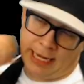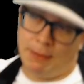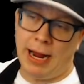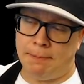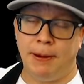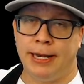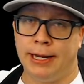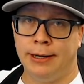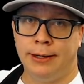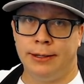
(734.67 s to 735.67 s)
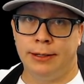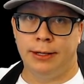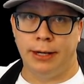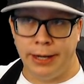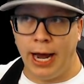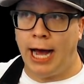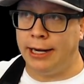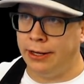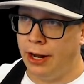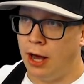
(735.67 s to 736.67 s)
In my opinion,
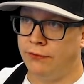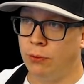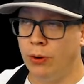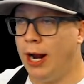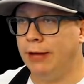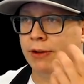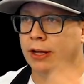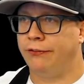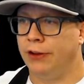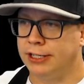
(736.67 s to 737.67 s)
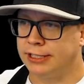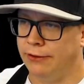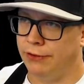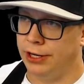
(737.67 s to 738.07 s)
not enough. We're not even gonna finish that